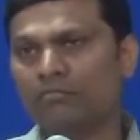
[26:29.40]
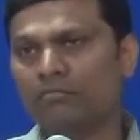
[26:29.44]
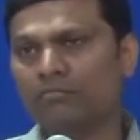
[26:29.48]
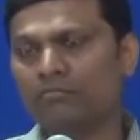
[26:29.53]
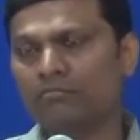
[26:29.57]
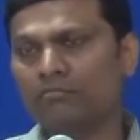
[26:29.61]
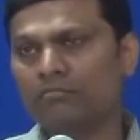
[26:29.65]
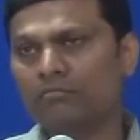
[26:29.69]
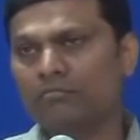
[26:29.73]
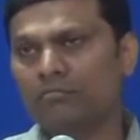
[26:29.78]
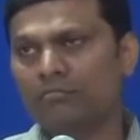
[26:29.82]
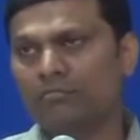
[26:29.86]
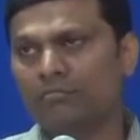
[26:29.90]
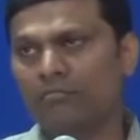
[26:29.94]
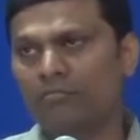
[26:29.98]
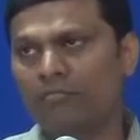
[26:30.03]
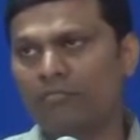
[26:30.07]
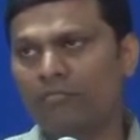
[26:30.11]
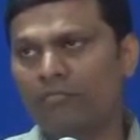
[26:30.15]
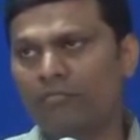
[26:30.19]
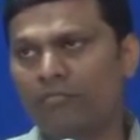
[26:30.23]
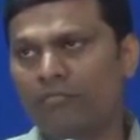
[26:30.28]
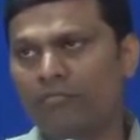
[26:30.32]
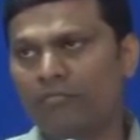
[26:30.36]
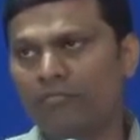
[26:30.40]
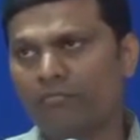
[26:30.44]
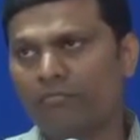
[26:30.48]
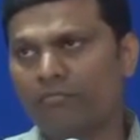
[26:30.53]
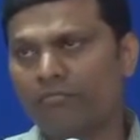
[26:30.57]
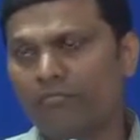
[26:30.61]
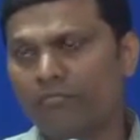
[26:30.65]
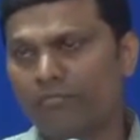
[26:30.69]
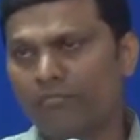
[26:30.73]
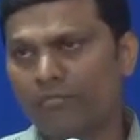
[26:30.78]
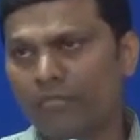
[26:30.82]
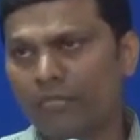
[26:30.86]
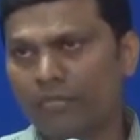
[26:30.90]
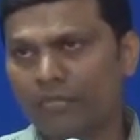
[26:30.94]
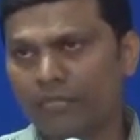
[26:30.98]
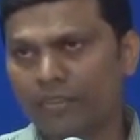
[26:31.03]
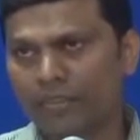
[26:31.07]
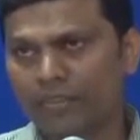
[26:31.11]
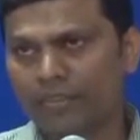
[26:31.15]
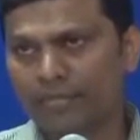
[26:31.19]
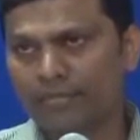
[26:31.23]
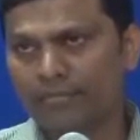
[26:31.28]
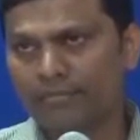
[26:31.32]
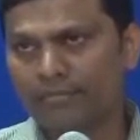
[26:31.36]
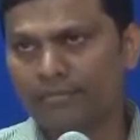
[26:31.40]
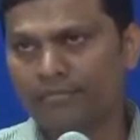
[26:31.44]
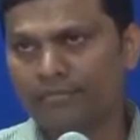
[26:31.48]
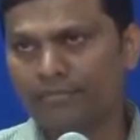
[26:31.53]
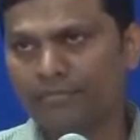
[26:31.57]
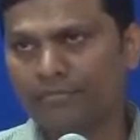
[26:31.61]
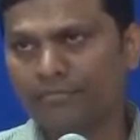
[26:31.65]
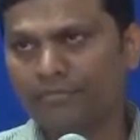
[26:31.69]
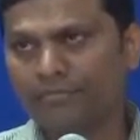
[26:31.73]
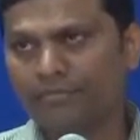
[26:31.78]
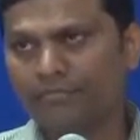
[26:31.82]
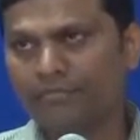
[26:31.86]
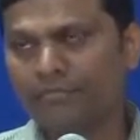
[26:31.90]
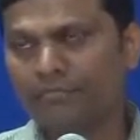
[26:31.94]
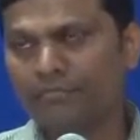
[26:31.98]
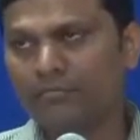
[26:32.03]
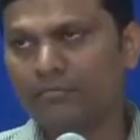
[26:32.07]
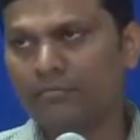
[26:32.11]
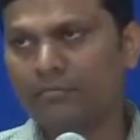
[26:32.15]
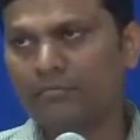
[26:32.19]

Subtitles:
The person shown says nothing.